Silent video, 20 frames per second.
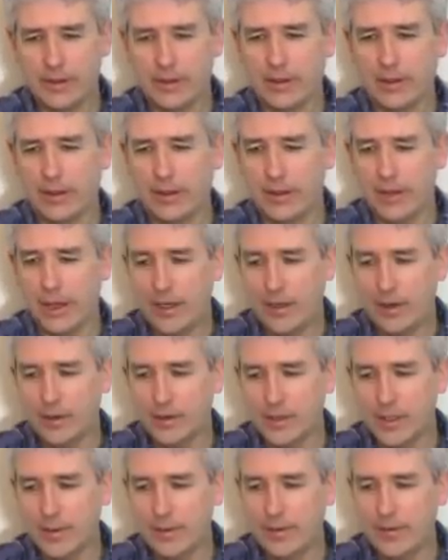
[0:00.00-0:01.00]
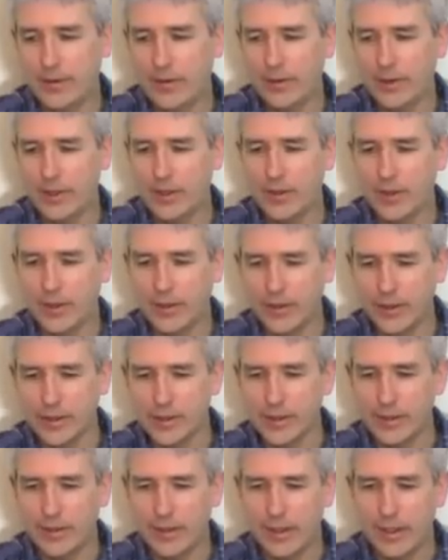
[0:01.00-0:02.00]
and I know some of you are doing this
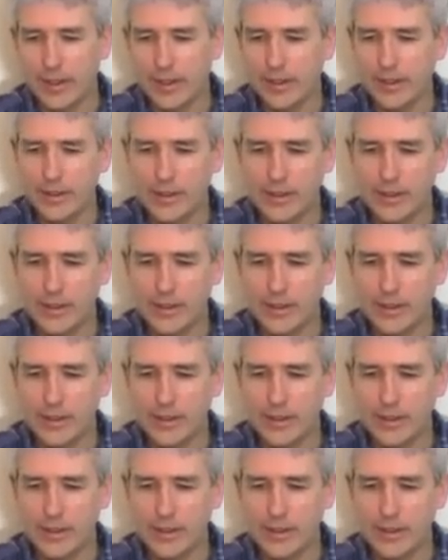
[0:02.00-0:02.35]
already,